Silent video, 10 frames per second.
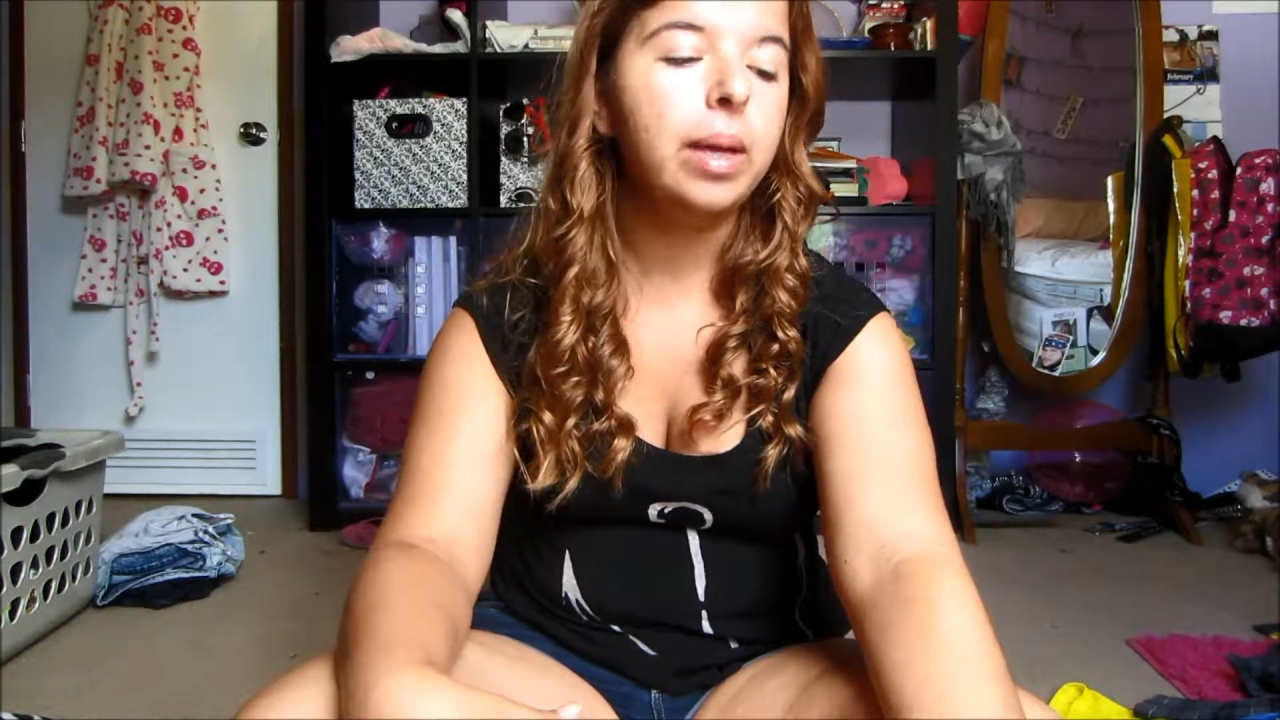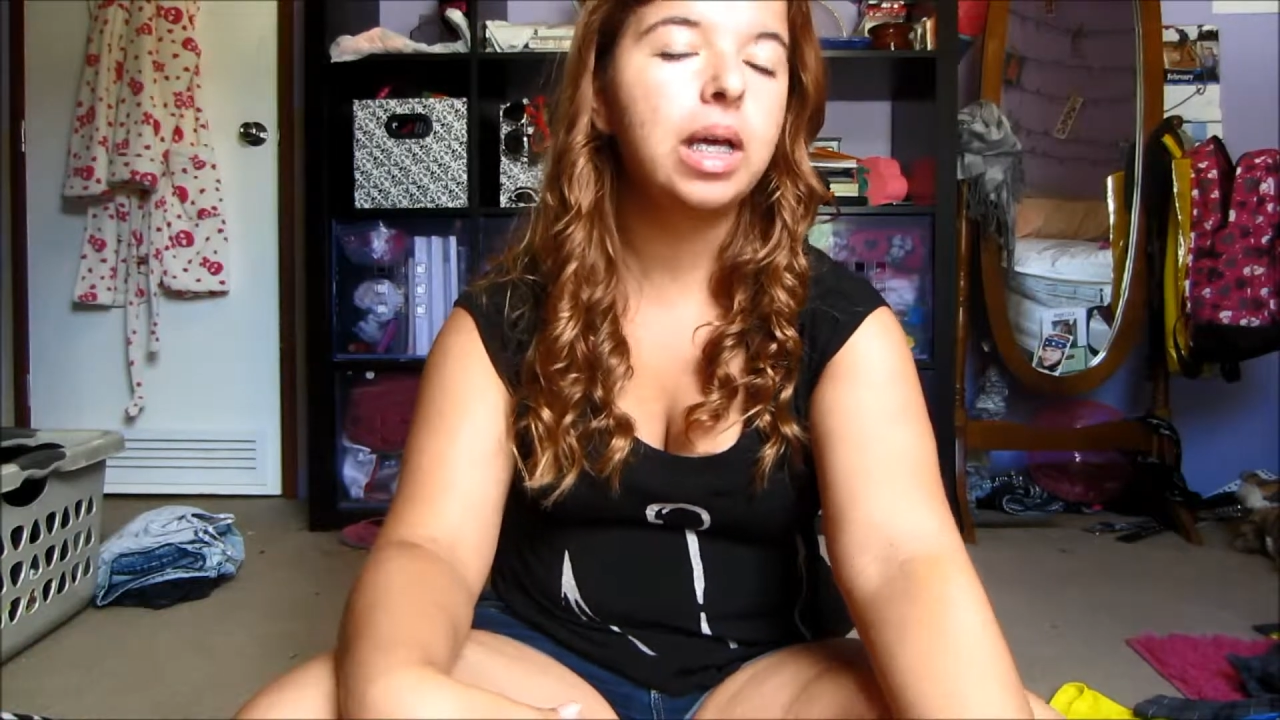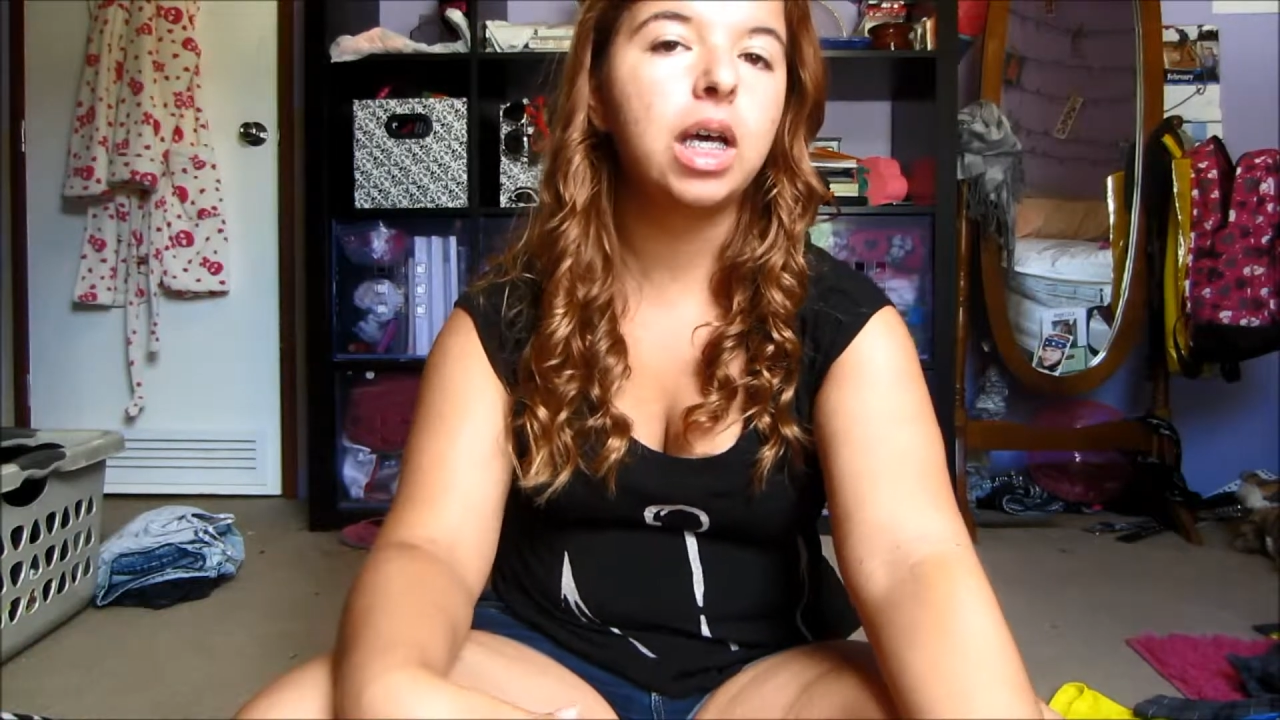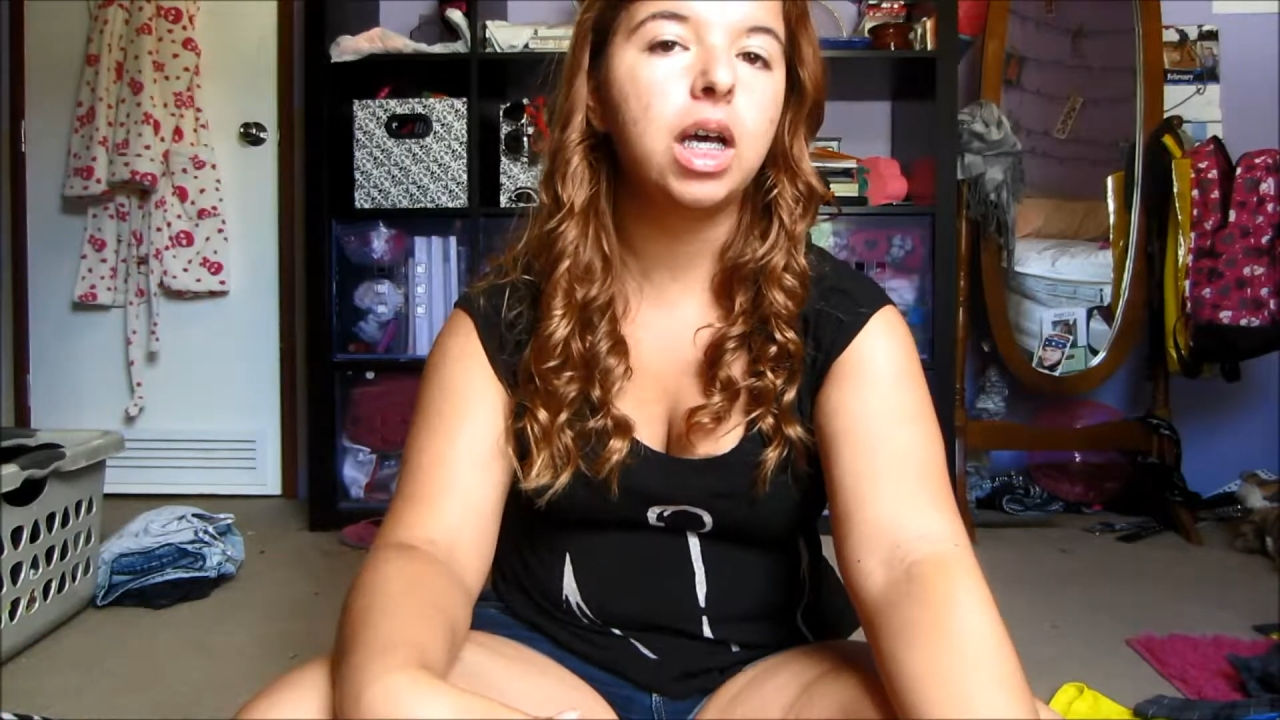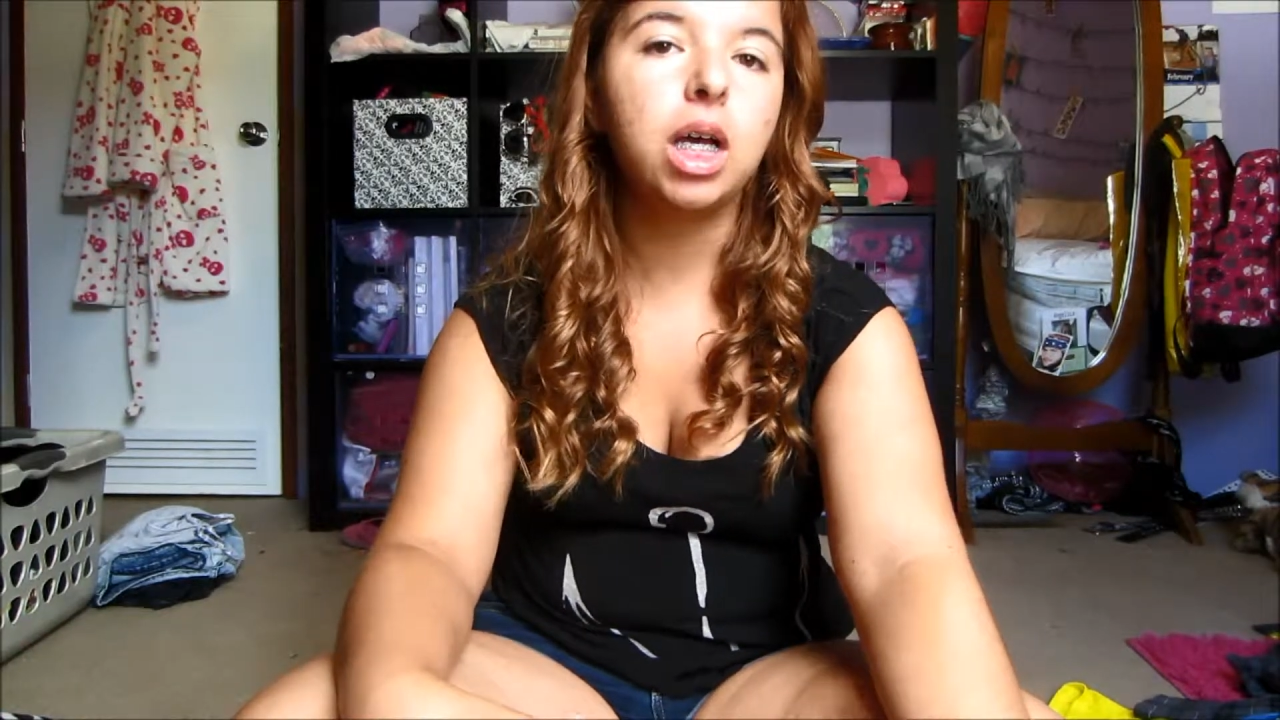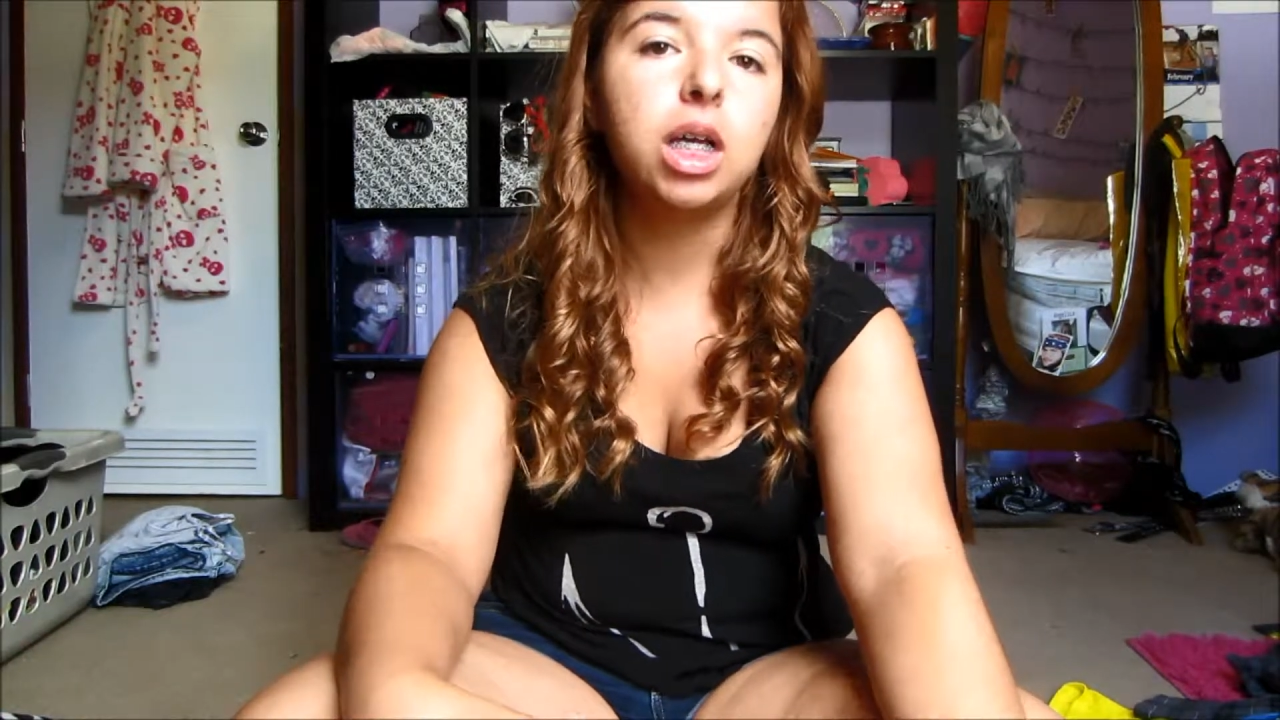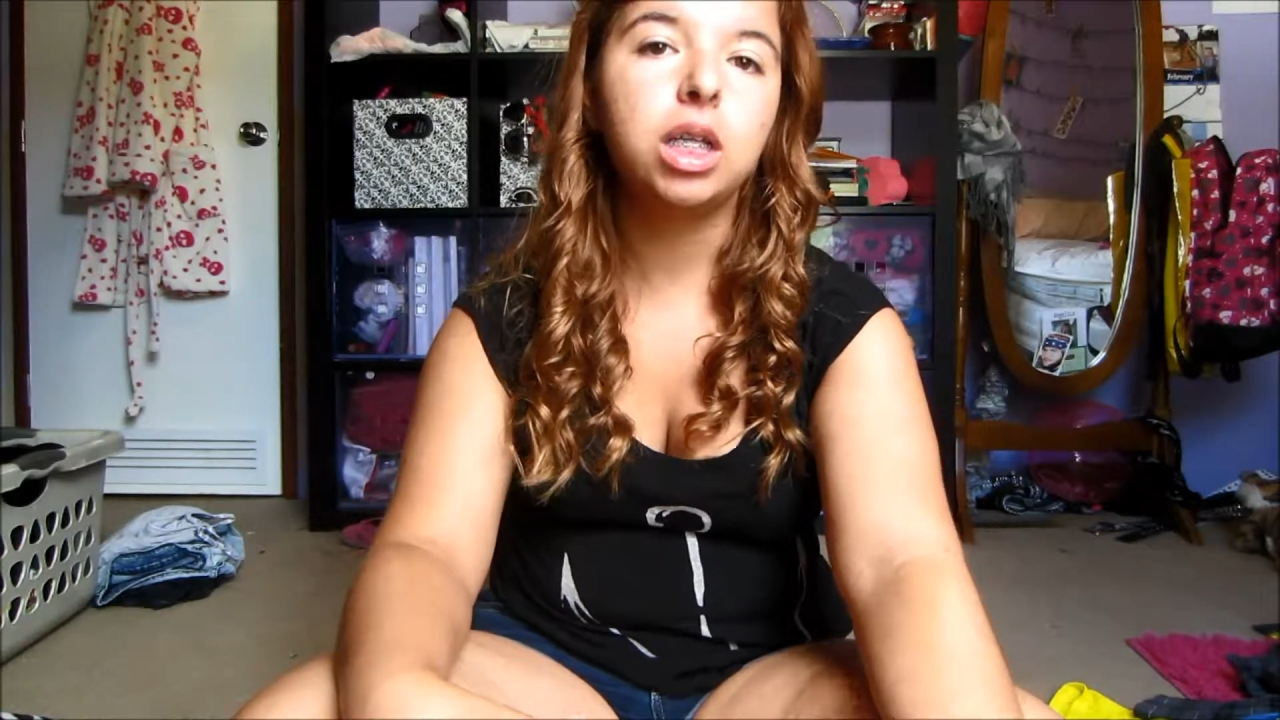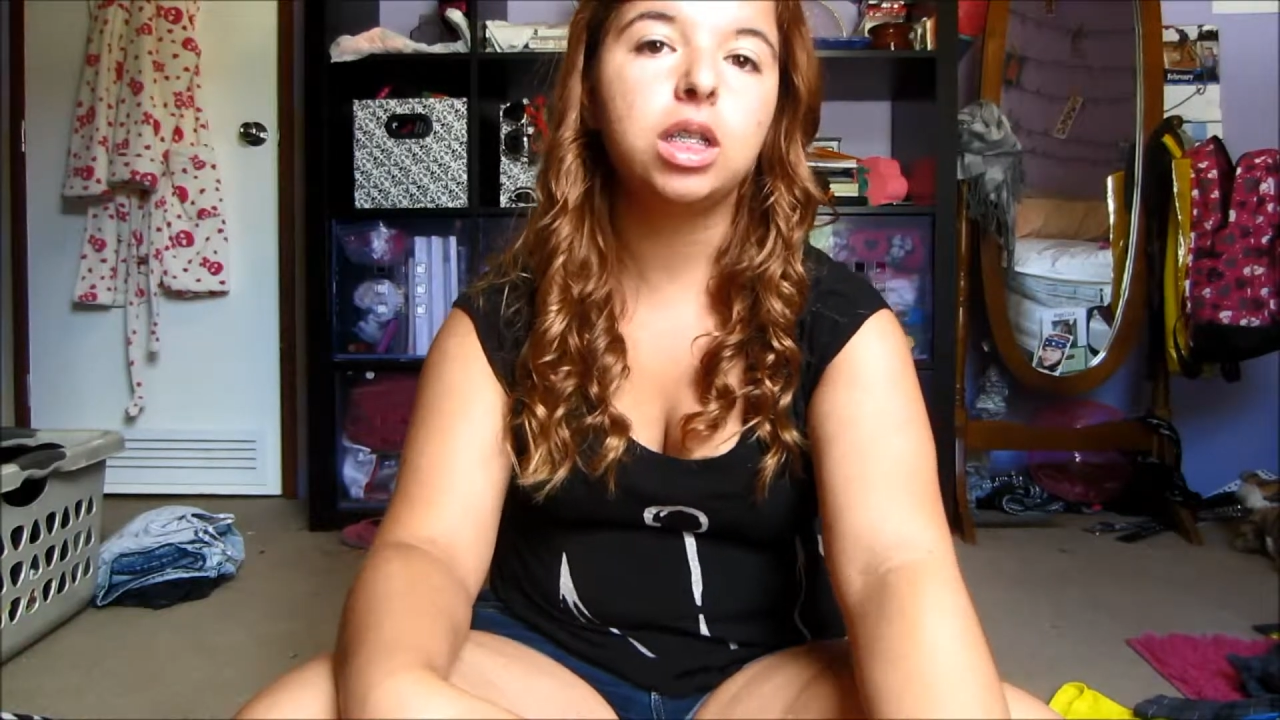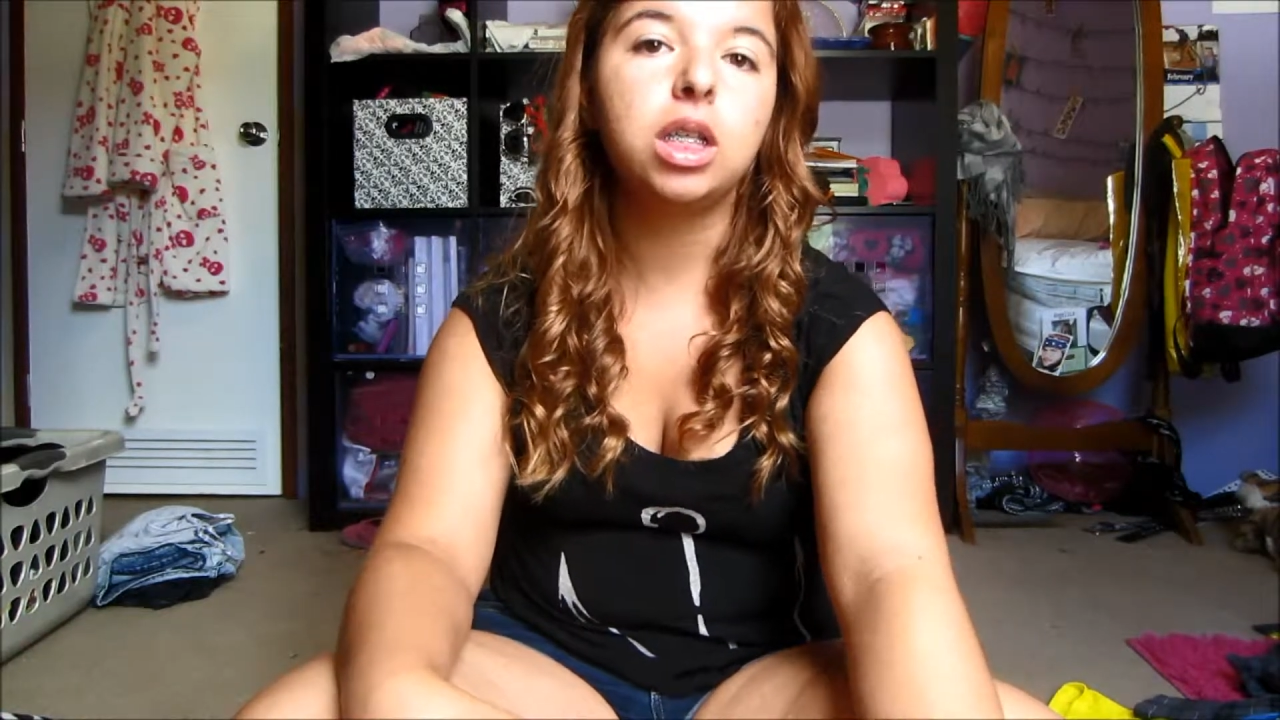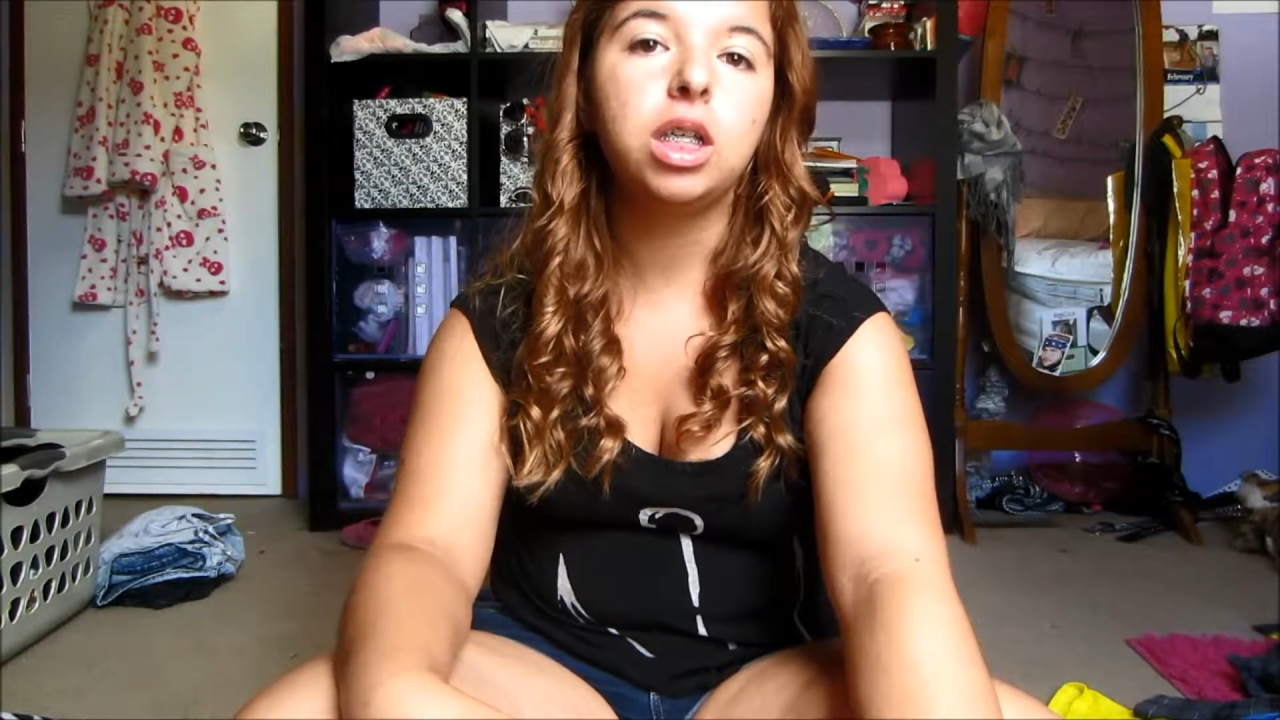
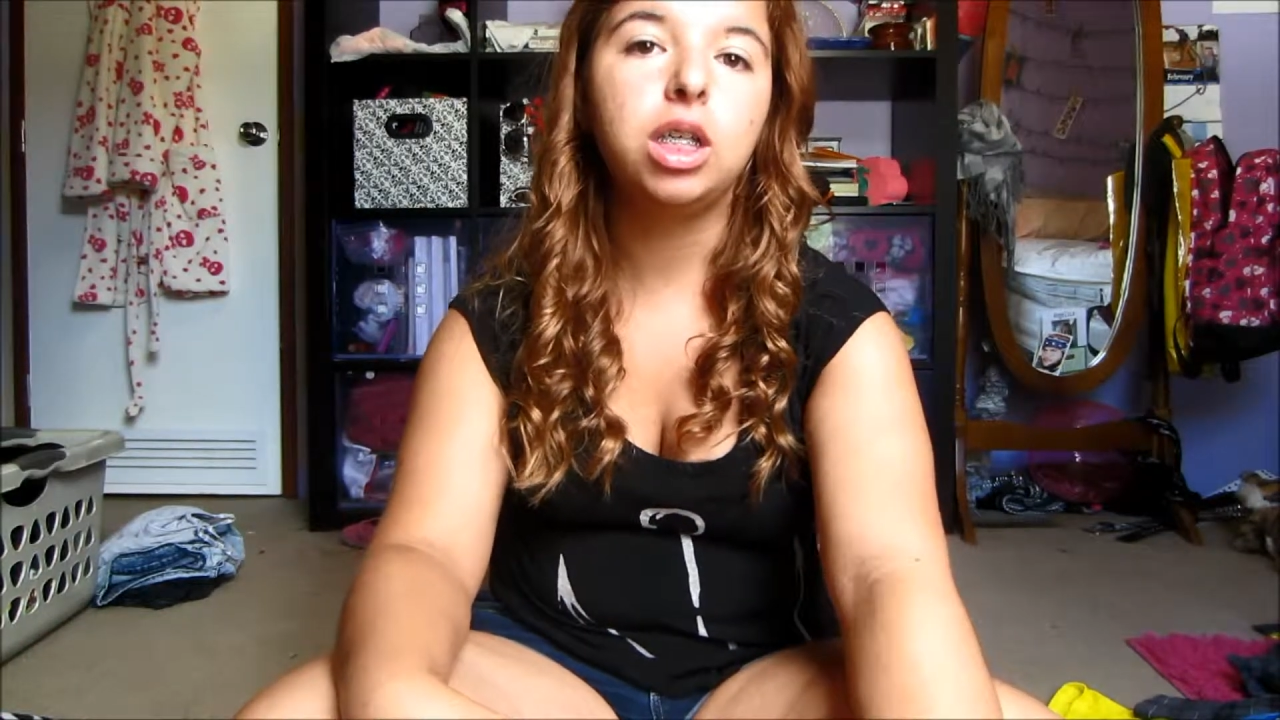because